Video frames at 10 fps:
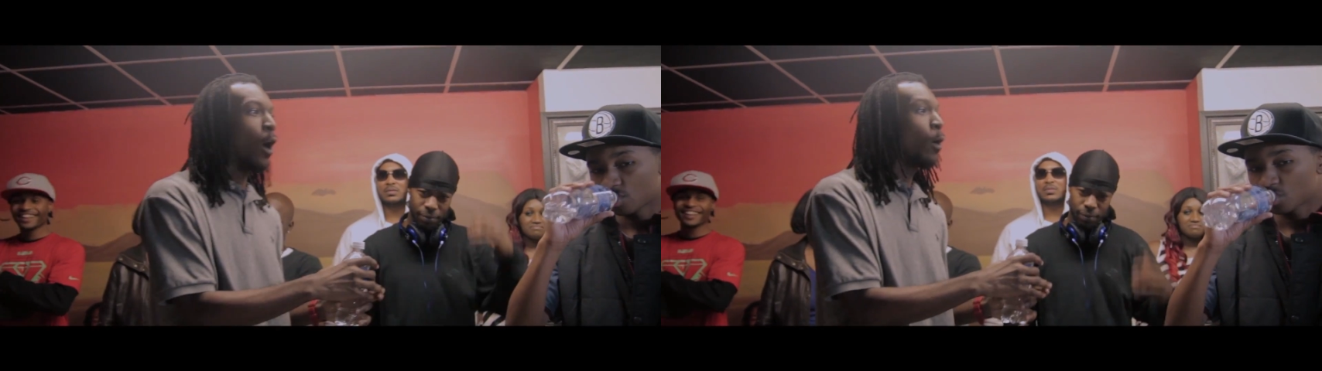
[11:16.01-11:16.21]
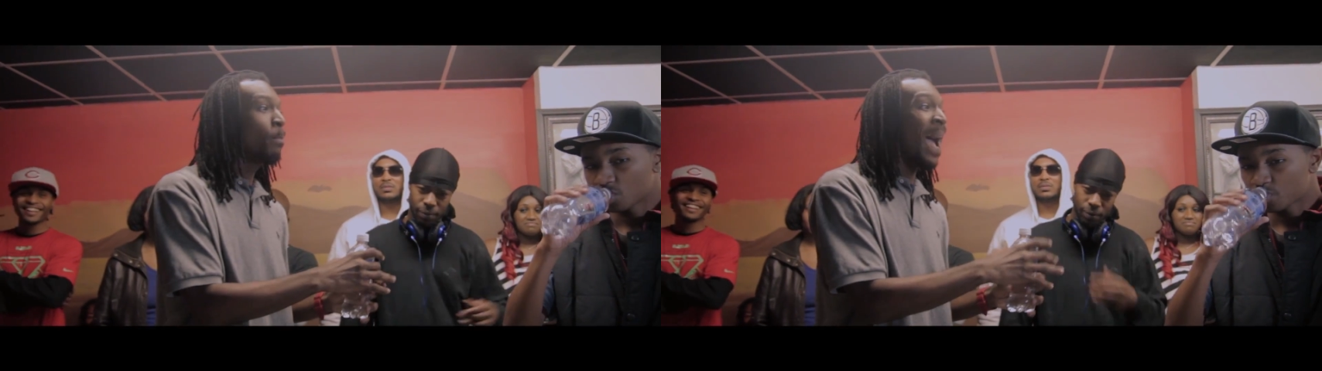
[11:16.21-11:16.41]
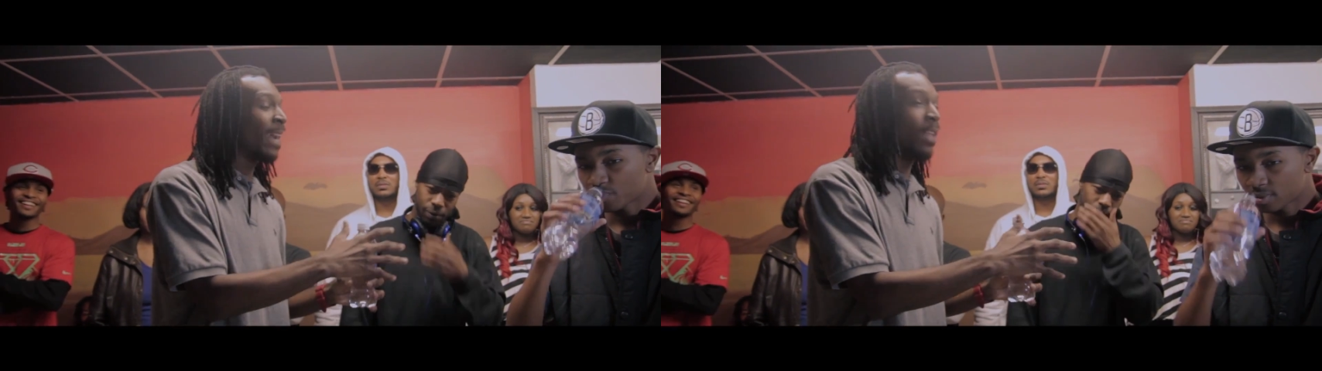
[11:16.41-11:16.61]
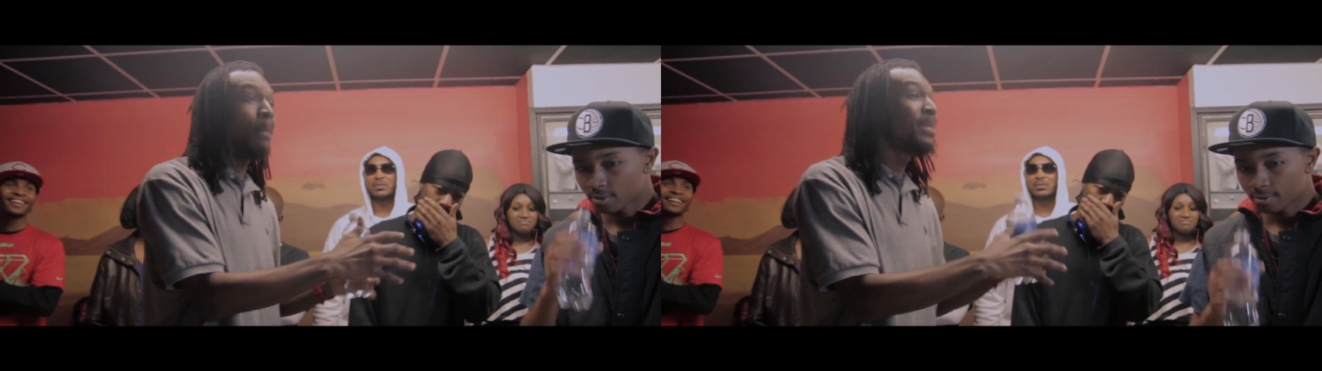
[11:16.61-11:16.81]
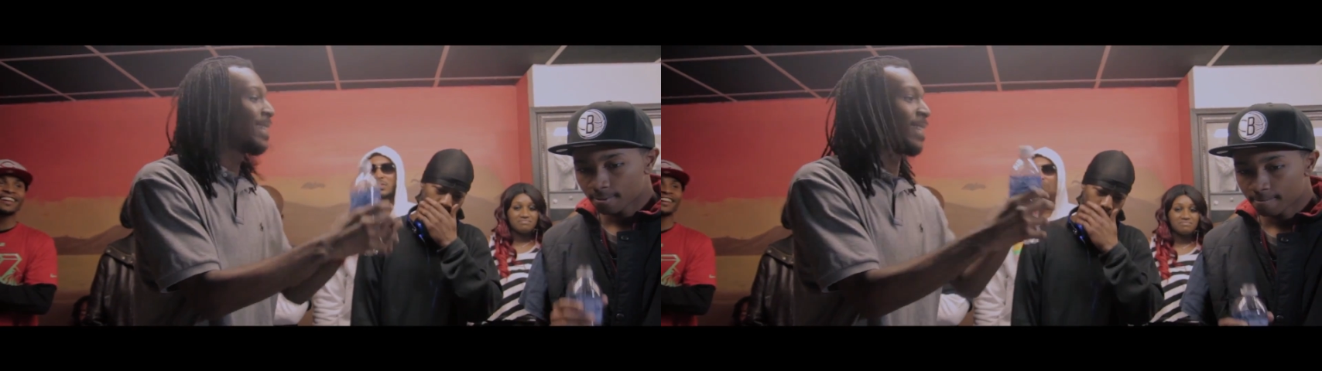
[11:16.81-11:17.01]
Speaker 1: whole battle
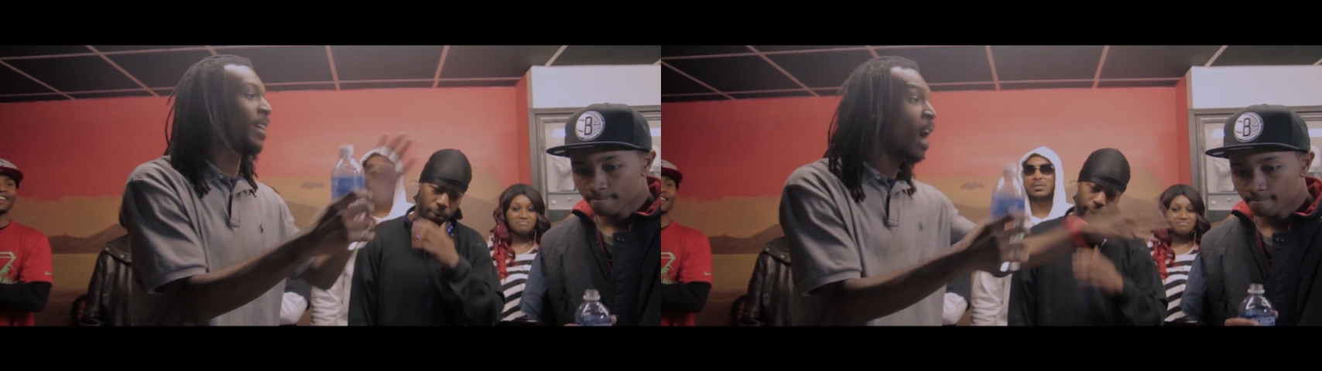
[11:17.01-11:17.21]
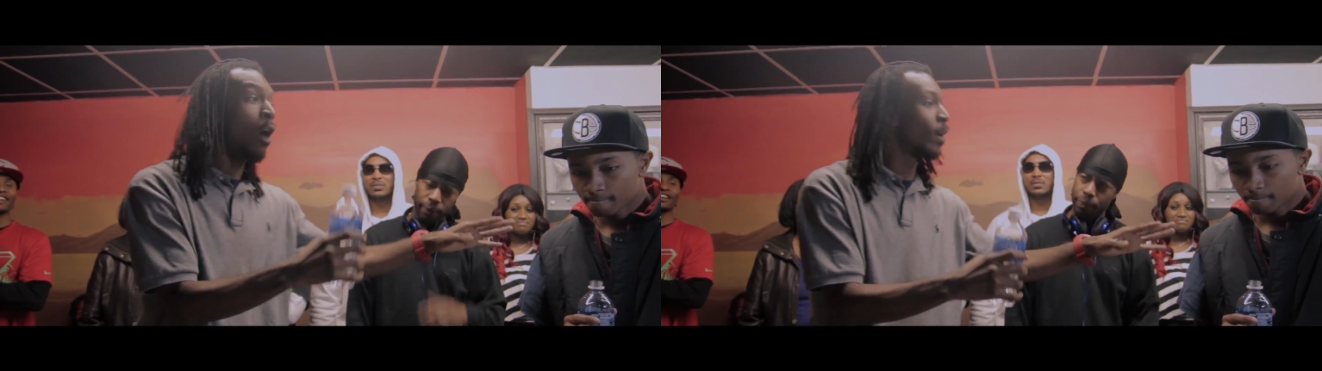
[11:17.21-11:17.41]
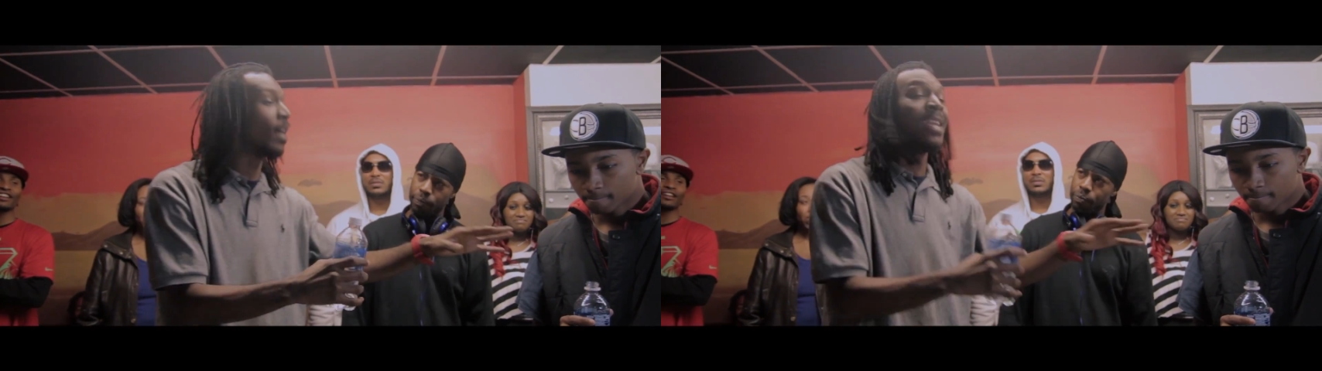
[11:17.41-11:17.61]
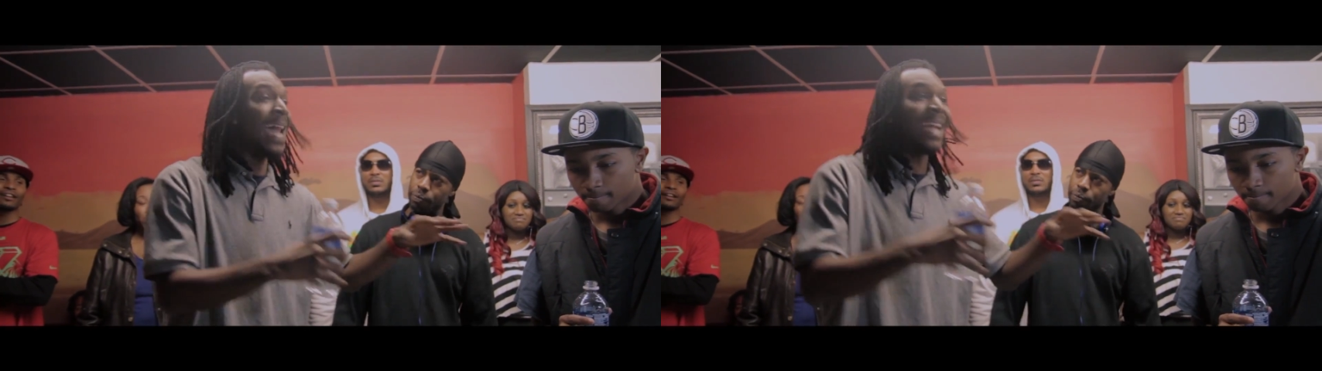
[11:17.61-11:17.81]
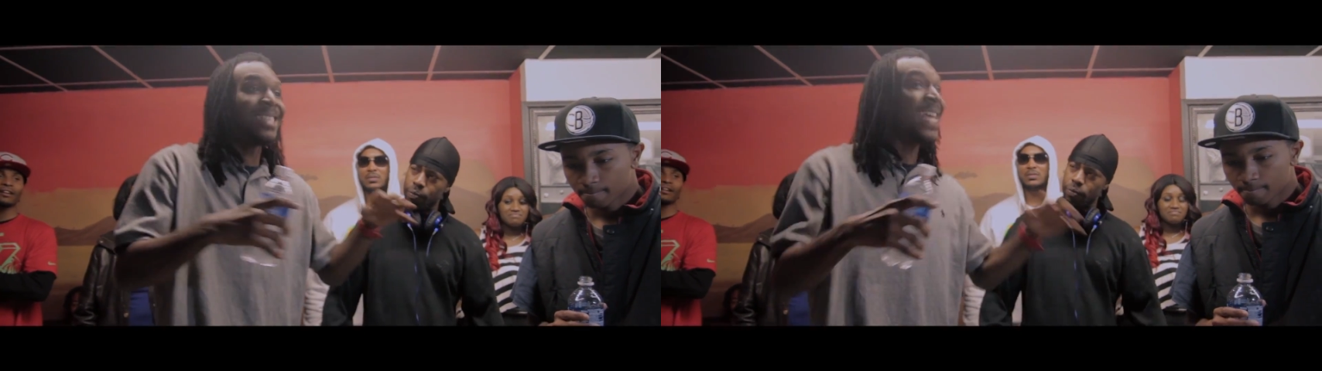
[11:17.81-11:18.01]
I'm dissing Koga,
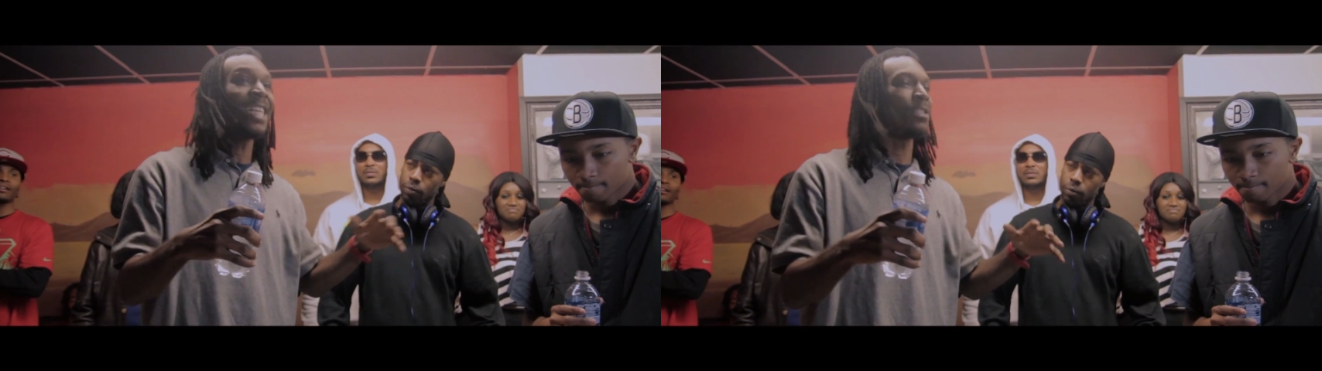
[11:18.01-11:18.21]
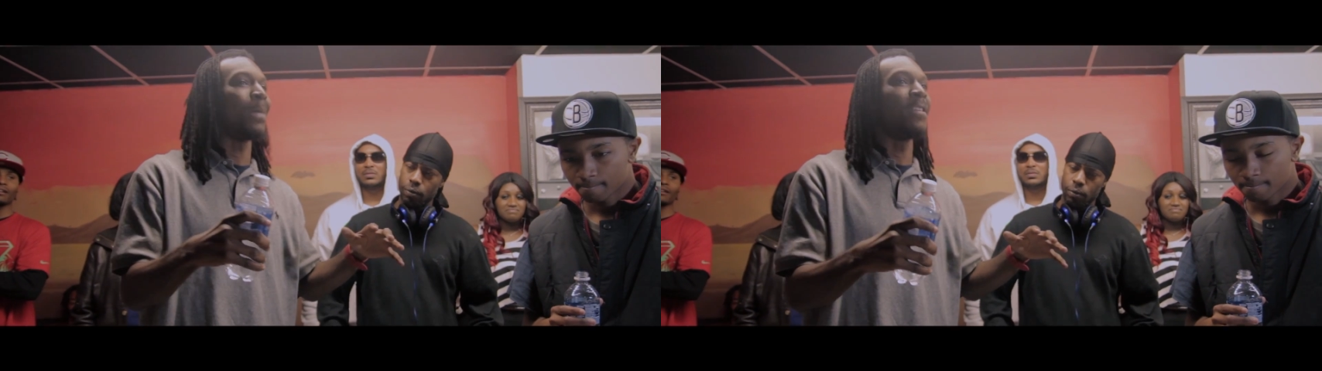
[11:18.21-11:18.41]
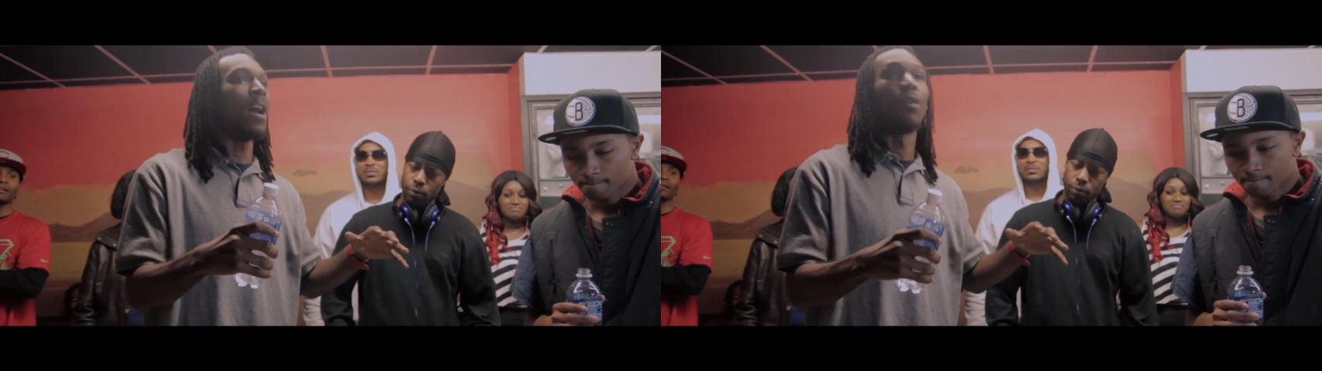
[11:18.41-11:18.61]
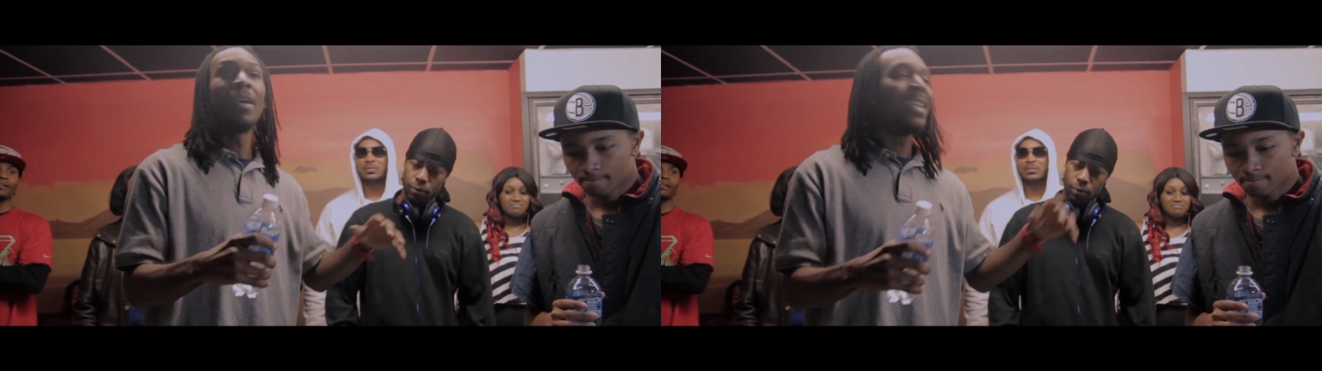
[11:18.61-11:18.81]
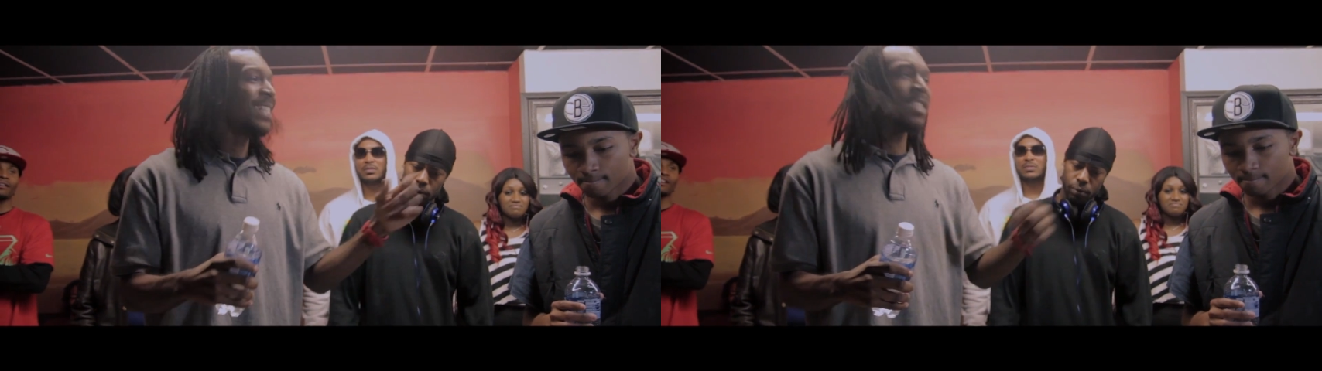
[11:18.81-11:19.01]
not his henchman though.
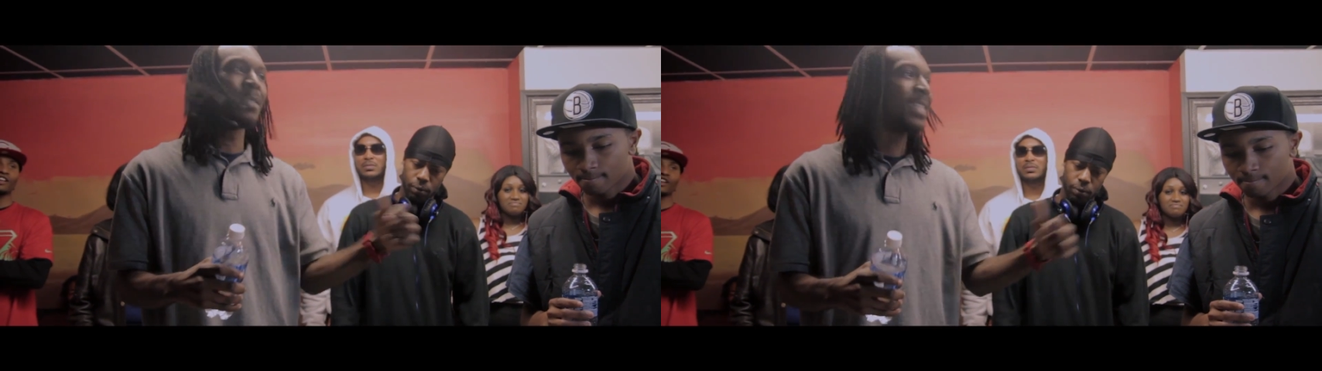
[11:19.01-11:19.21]
That's some